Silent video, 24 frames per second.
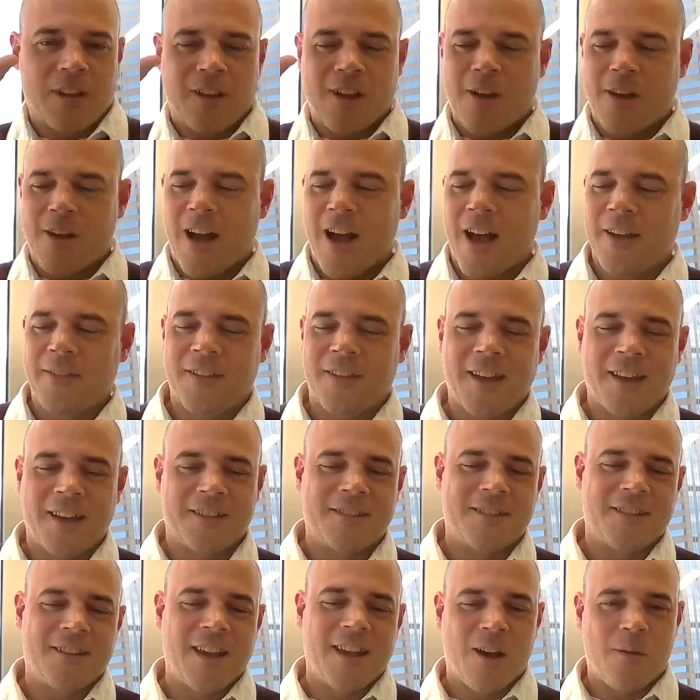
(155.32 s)
Yeah. Hi.
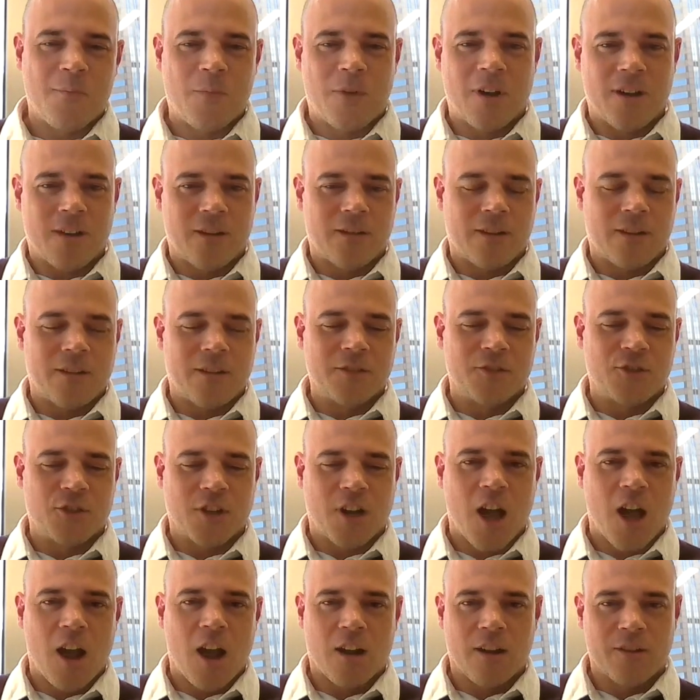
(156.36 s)
Thanks. Yeah. I'm in
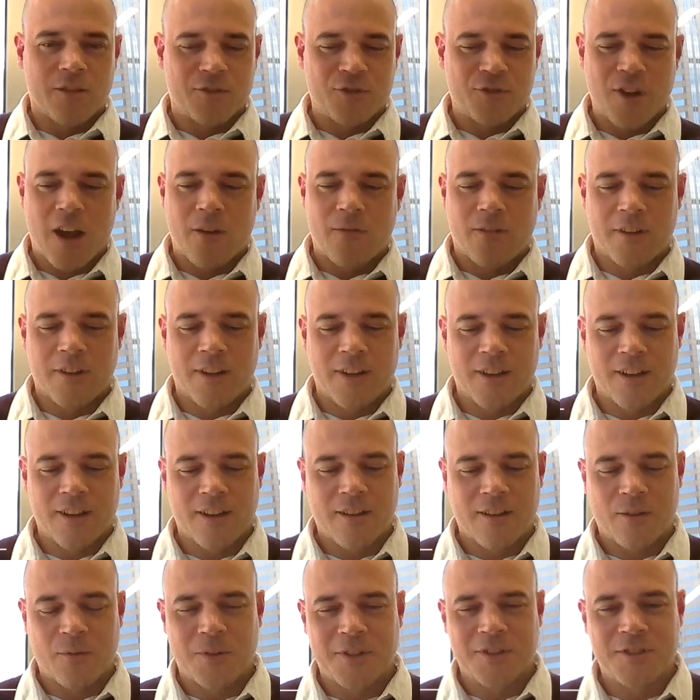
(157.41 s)
Chicago traveling
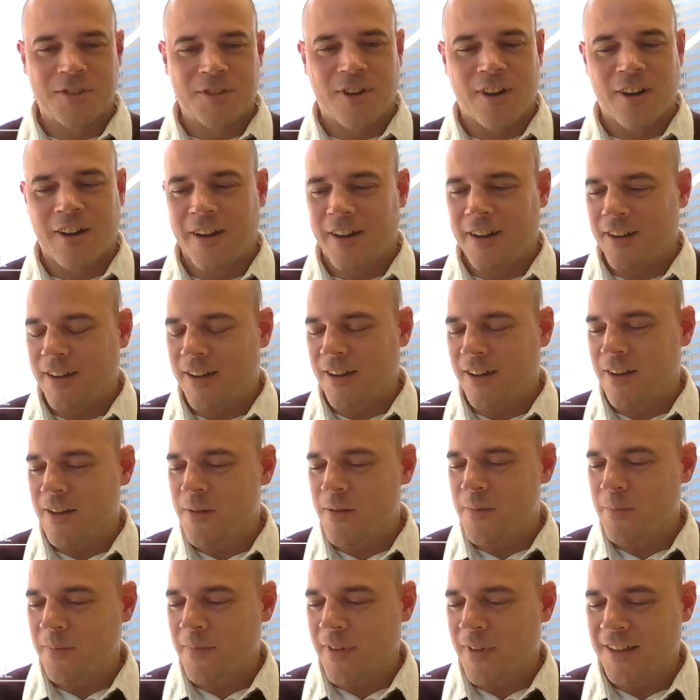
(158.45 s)
with Starry
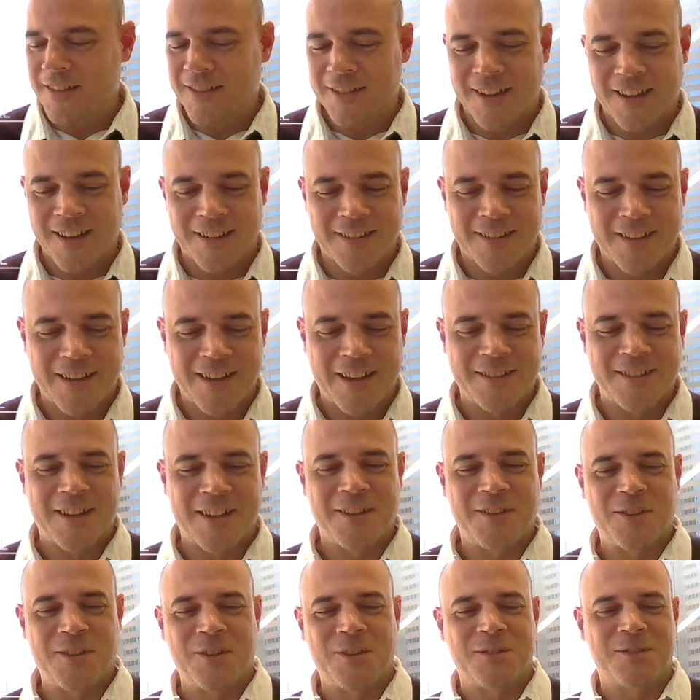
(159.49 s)
as
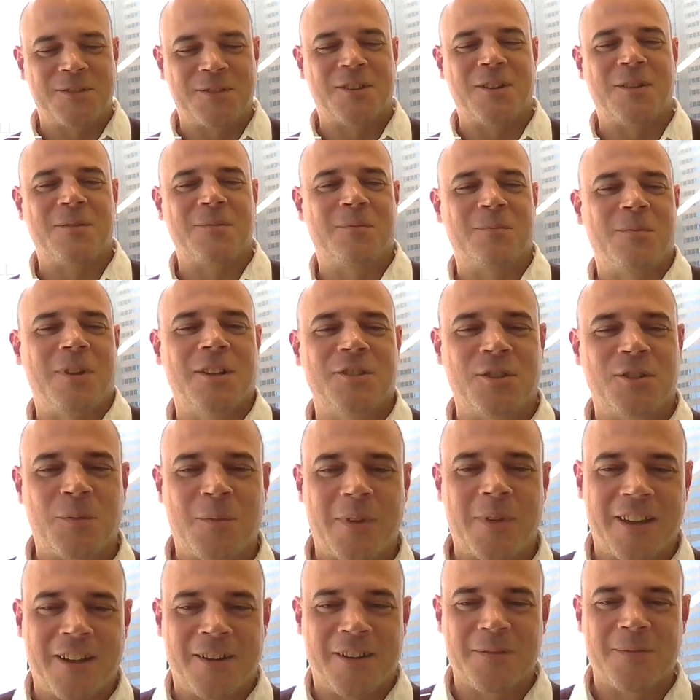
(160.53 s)
I do. So pleasure
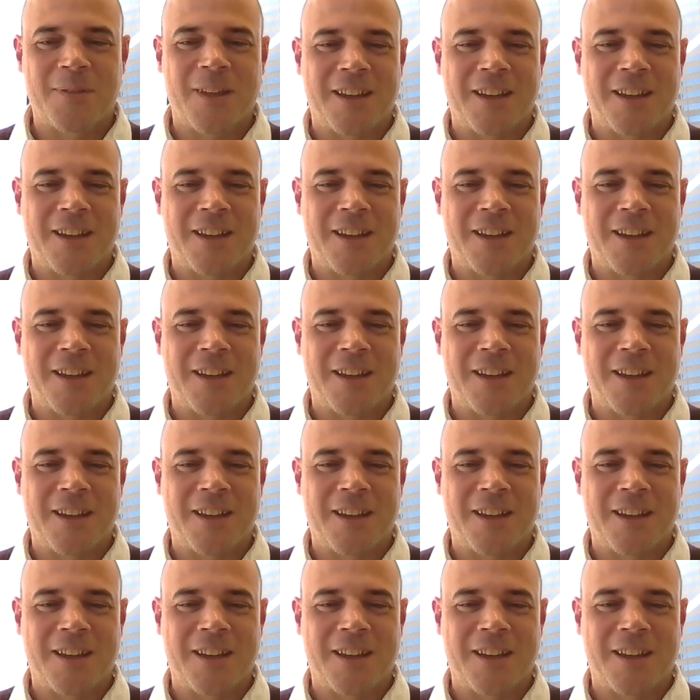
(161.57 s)
to be here.